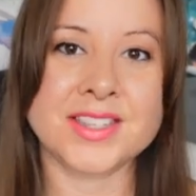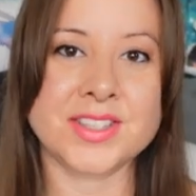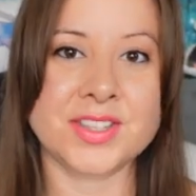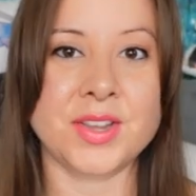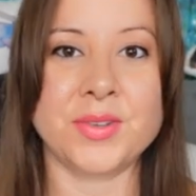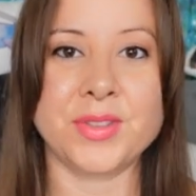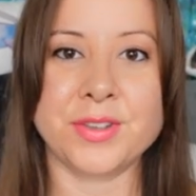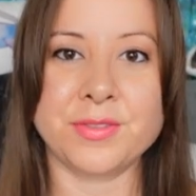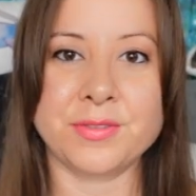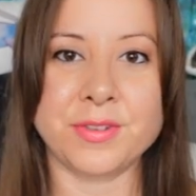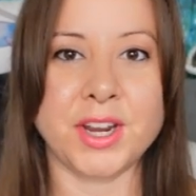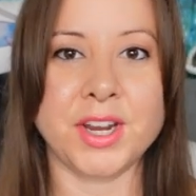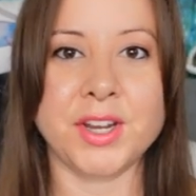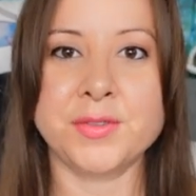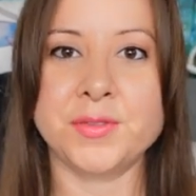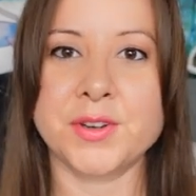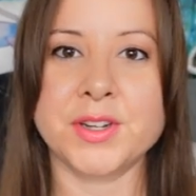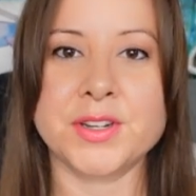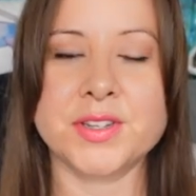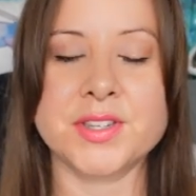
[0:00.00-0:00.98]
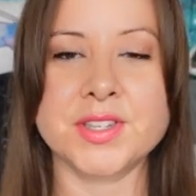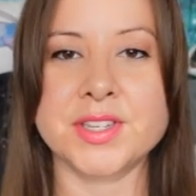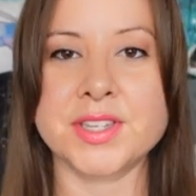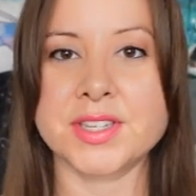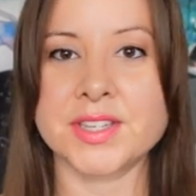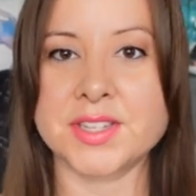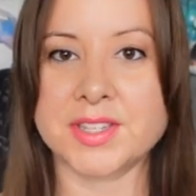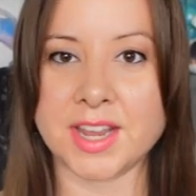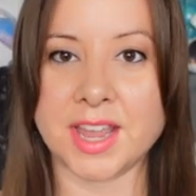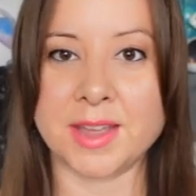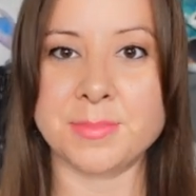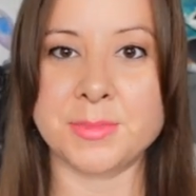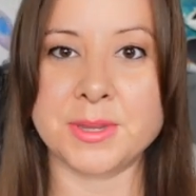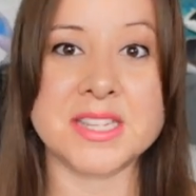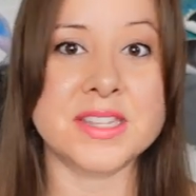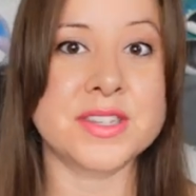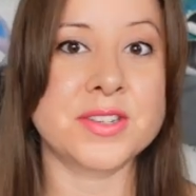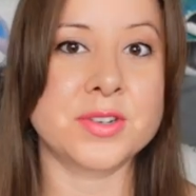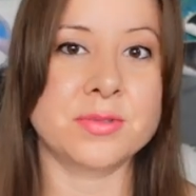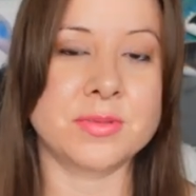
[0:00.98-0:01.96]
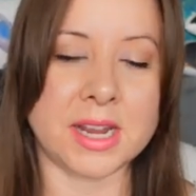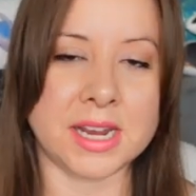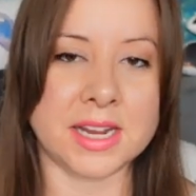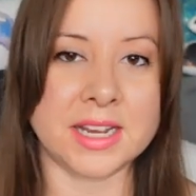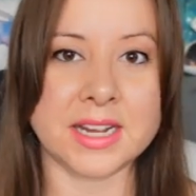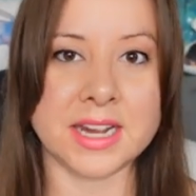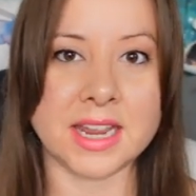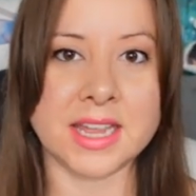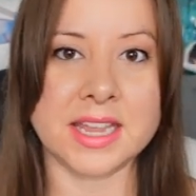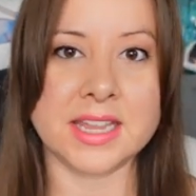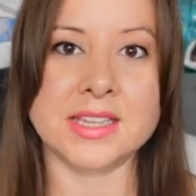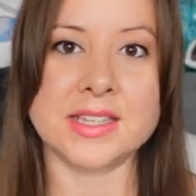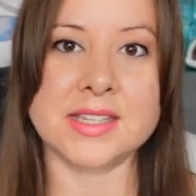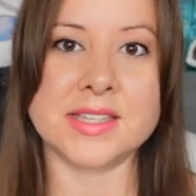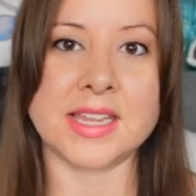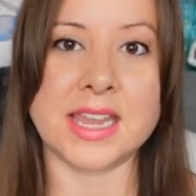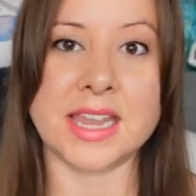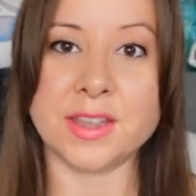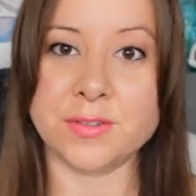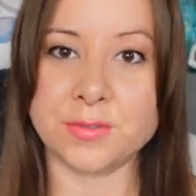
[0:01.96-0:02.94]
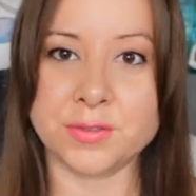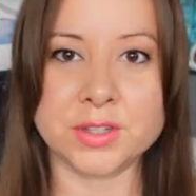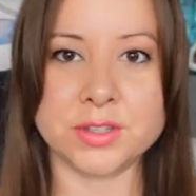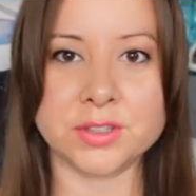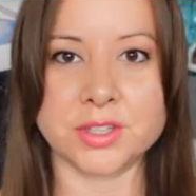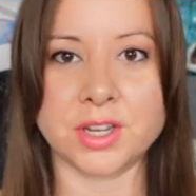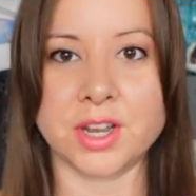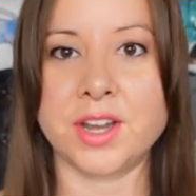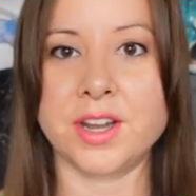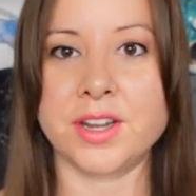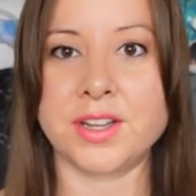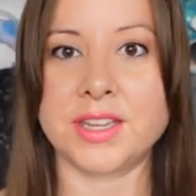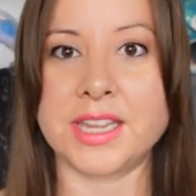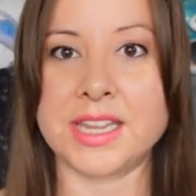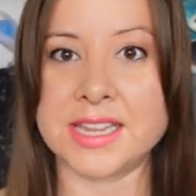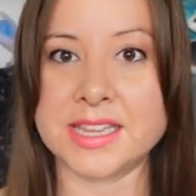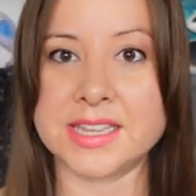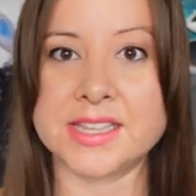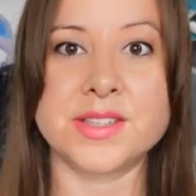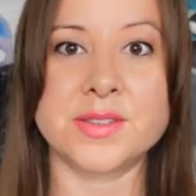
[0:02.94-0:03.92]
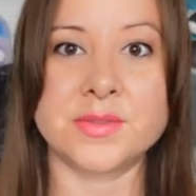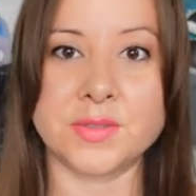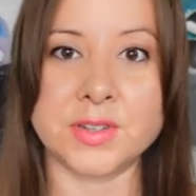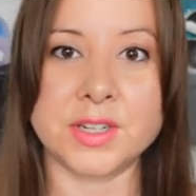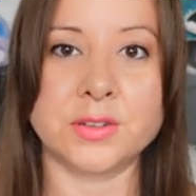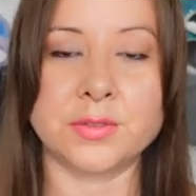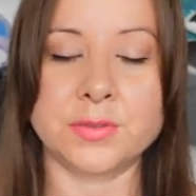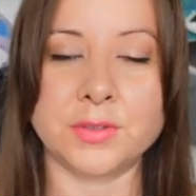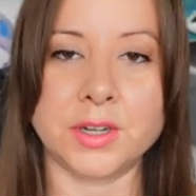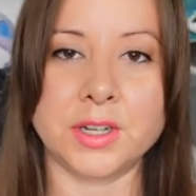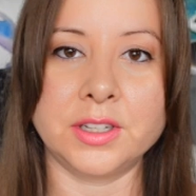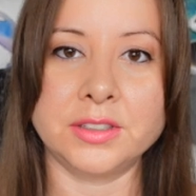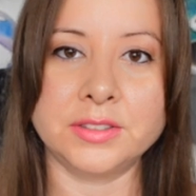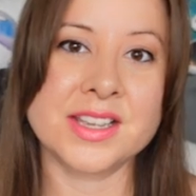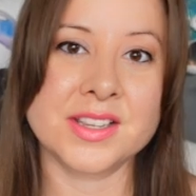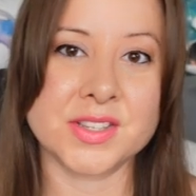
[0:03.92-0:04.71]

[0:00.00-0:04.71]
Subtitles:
So the very first step is to recognize if your dog is fearful.